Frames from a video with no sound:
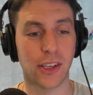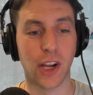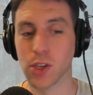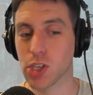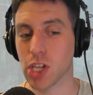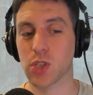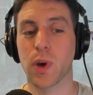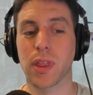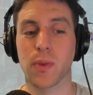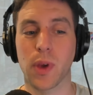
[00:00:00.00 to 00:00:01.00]
You know, just
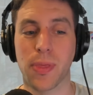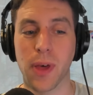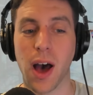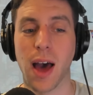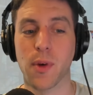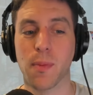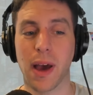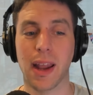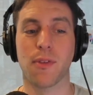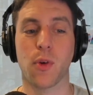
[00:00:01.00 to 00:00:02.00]
when we thought we
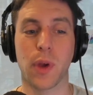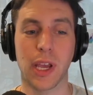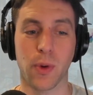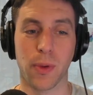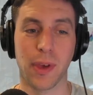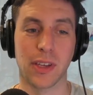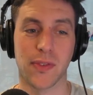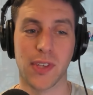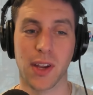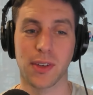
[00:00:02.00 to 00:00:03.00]
might have a week where things
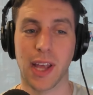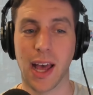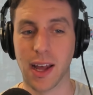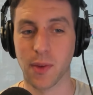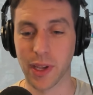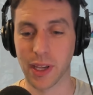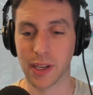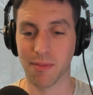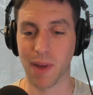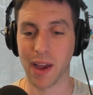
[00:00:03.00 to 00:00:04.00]
have settled down and we could
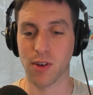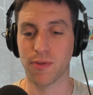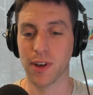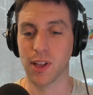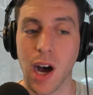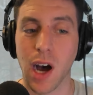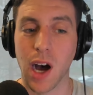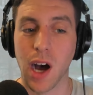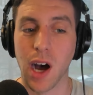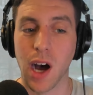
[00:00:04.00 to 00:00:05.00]
give Michael Phillips the
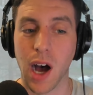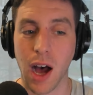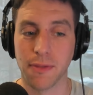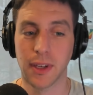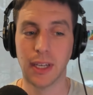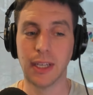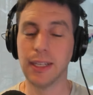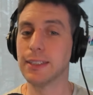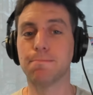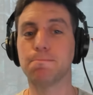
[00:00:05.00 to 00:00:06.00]
week
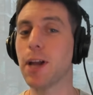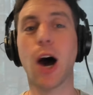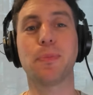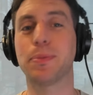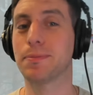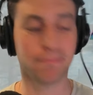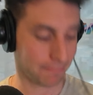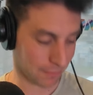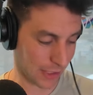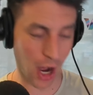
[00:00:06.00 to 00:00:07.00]
off. Nope.
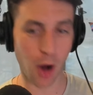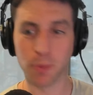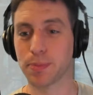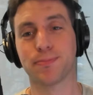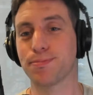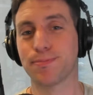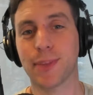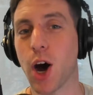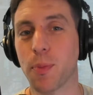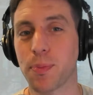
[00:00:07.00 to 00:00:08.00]
Nope.
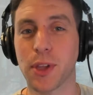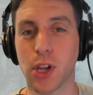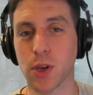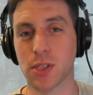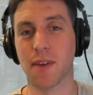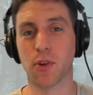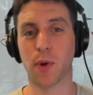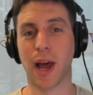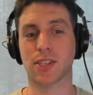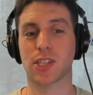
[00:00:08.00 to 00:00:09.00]
Nope. The news never
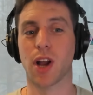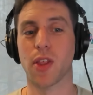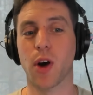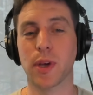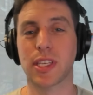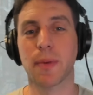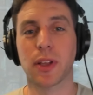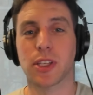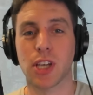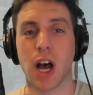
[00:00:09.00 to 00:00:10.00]
rests. And although we
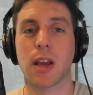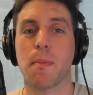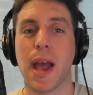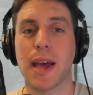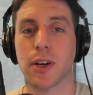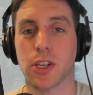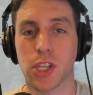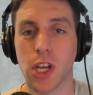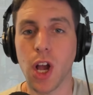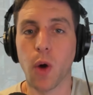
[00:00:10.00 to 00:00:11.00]
typically talk
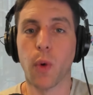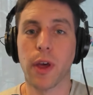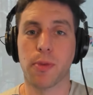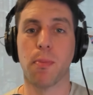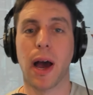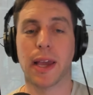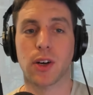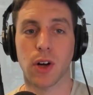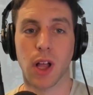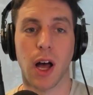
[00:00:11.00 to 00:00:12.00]
Commanders with
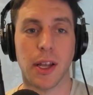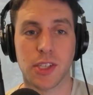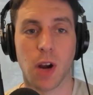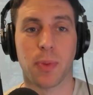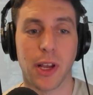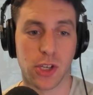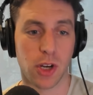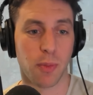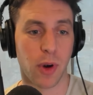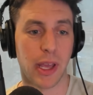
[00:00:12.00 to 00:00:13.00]
Michael, it's our
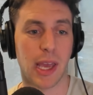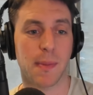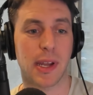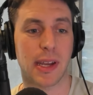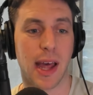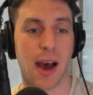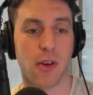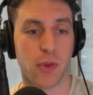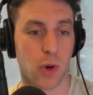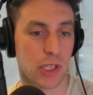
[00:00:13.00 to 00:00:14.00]
pleasure to bring him in now.
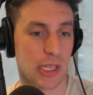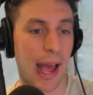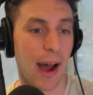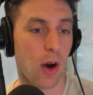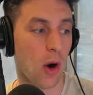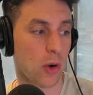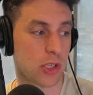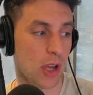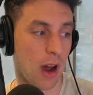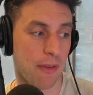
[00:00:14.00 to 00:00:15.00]
Of course, now
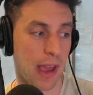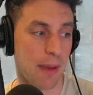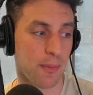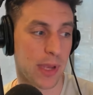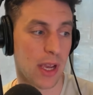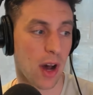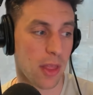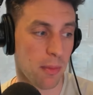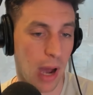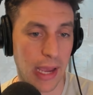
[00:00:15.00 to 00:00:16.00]
host of MP
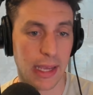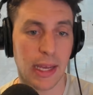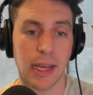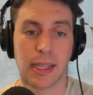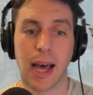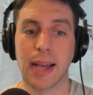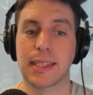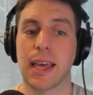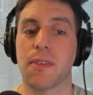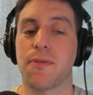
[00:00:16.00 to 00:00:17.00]
on the Mic,
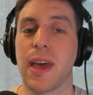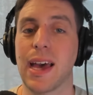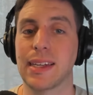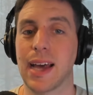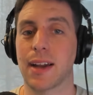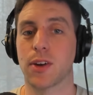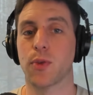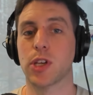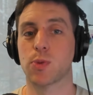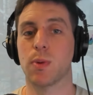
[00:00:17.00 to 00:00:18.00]
910 The Fan down in
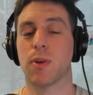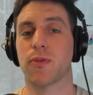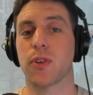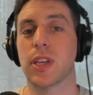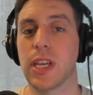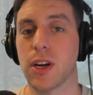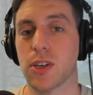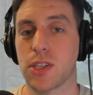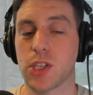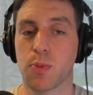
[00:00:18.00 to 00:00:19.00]
Richmond, but for
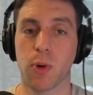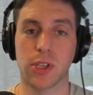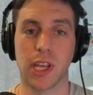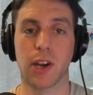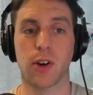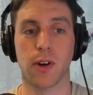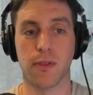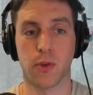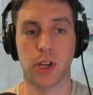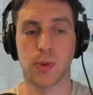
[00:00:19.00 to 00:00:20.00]
years the sports editor
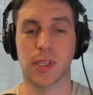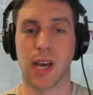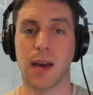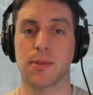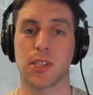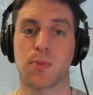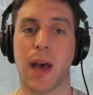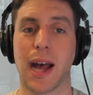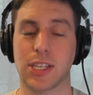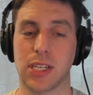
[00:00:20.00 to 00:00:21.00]
of the Richmond
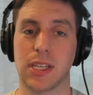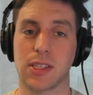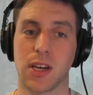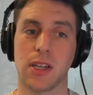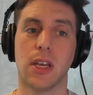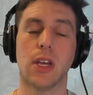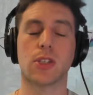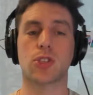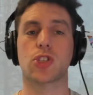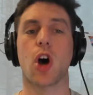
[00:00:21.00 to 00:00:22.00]
Times-Dispatch, and he has done
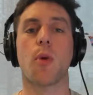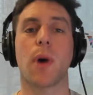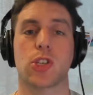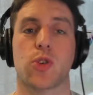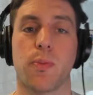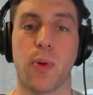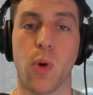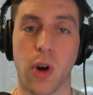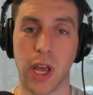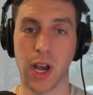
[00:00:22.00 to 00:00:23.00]
so much
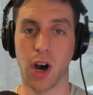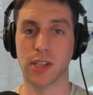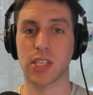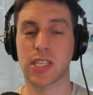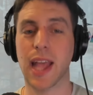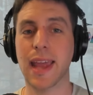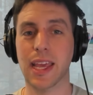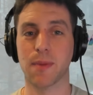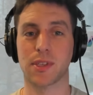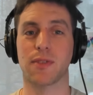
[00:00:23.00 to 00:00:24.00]
reporting on
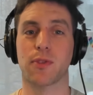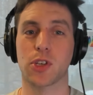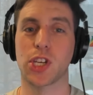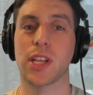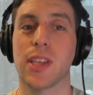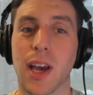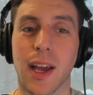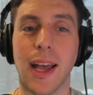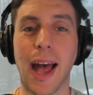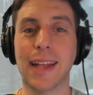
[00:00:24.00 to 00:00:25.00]
stadiums in Virginia.
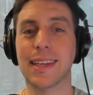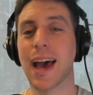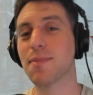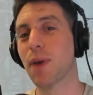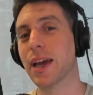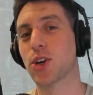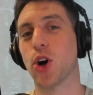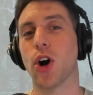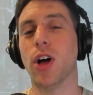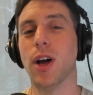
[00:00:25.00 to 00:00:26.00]
And yet,
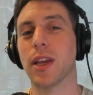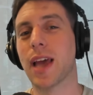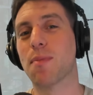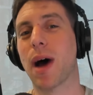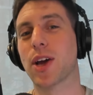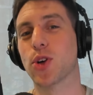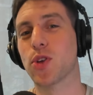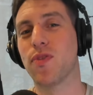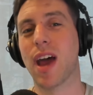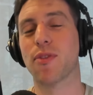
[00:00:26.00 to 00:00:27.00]
Michael,
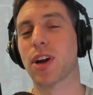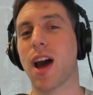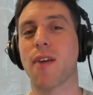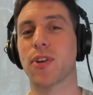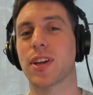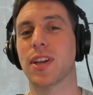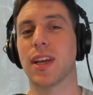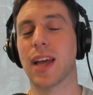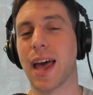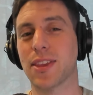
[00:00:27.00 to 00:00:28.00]
you've never covered,
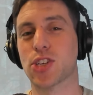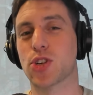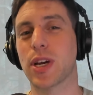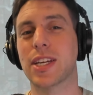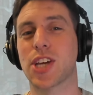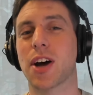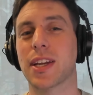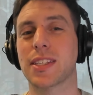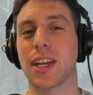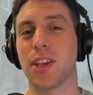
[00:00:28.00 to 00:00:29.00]
and the streak shall
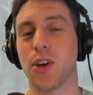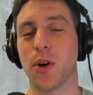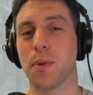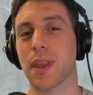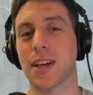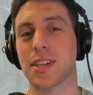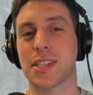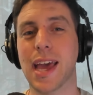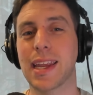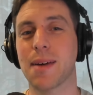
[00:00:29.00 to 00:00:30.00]
continue, a
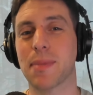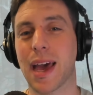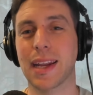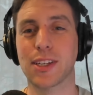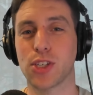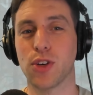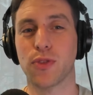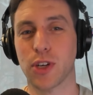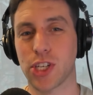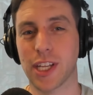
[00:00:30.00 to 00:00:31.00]
stadium getting to
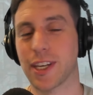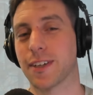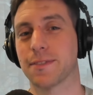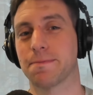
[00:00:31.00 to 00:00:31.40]
Virginia.